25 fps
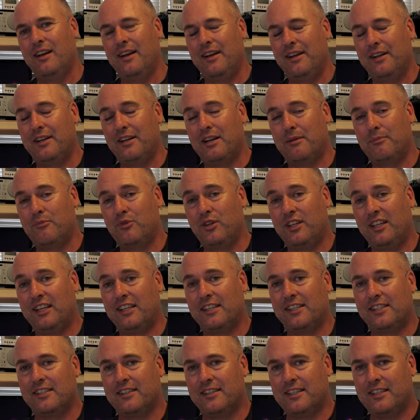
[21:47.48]
and I'm really
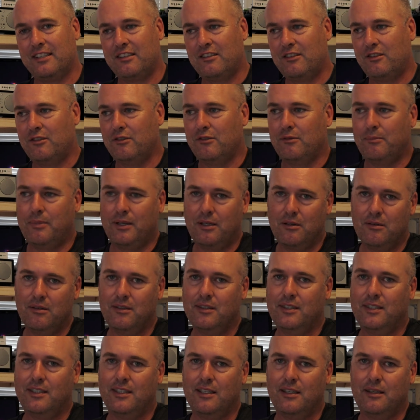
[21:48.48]
excited to,
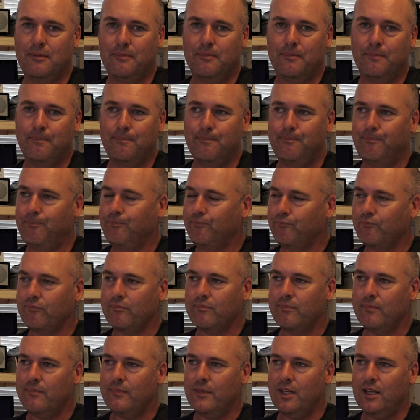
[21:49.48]
because
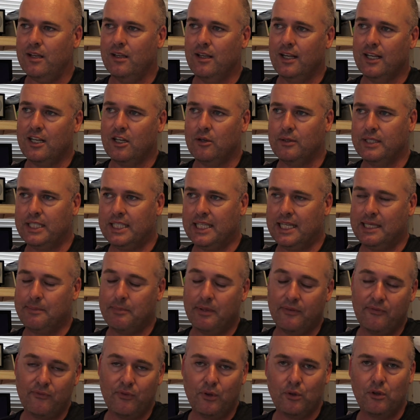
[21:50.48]
like I was saying
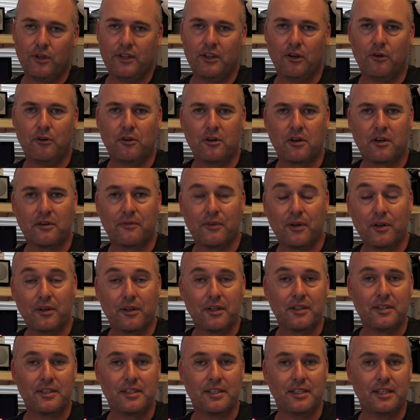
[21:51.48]
before, the
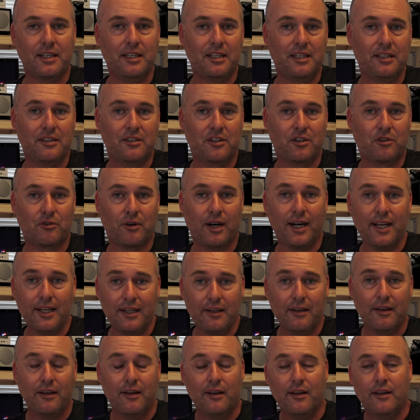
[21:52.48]
autofocus is great,